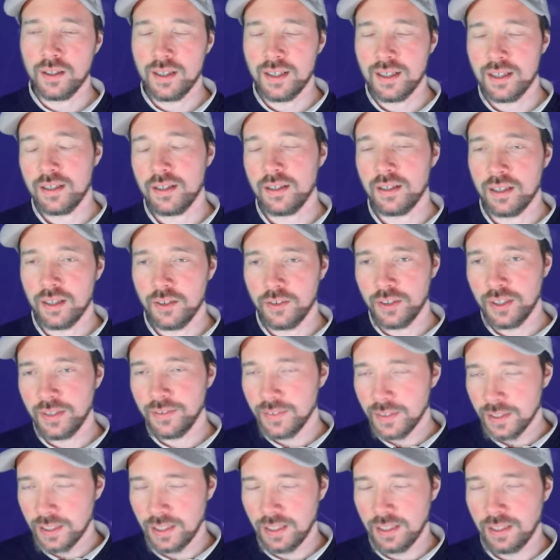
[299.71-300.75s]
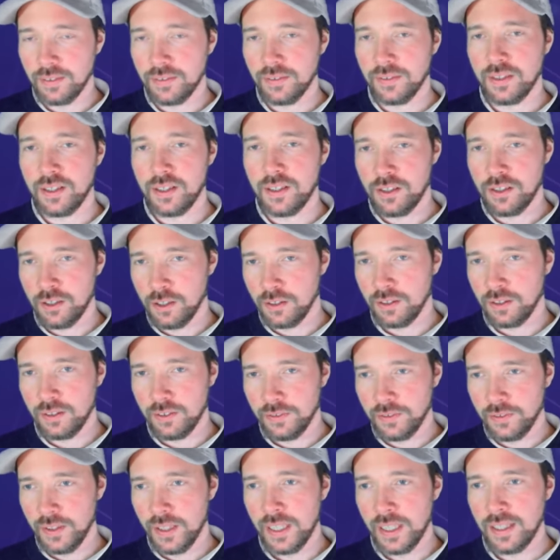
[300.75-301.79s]
its derivative is not
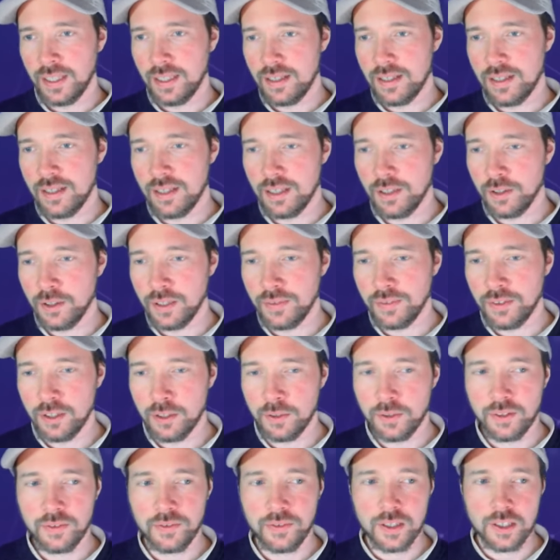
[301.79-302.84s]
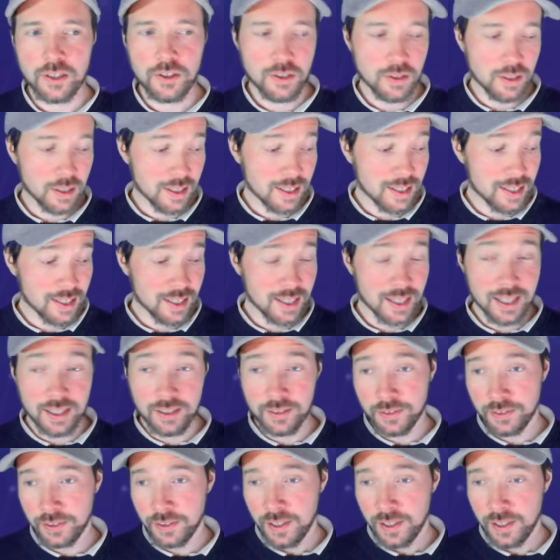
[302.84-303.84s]
defined at 0, even though the function itself